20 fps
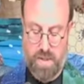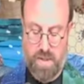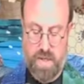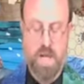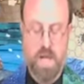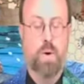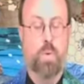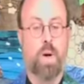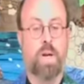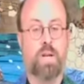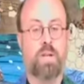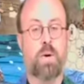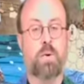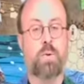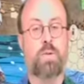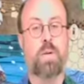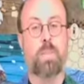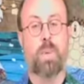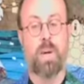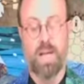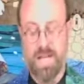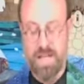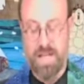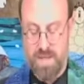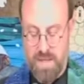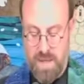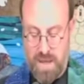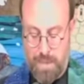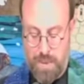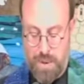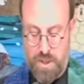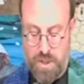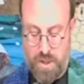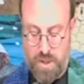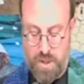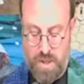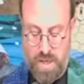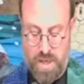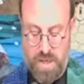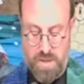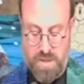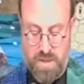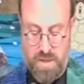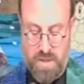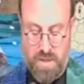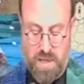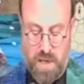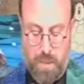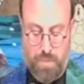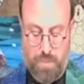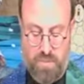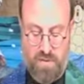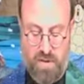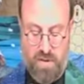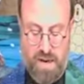One notable exception is contemporary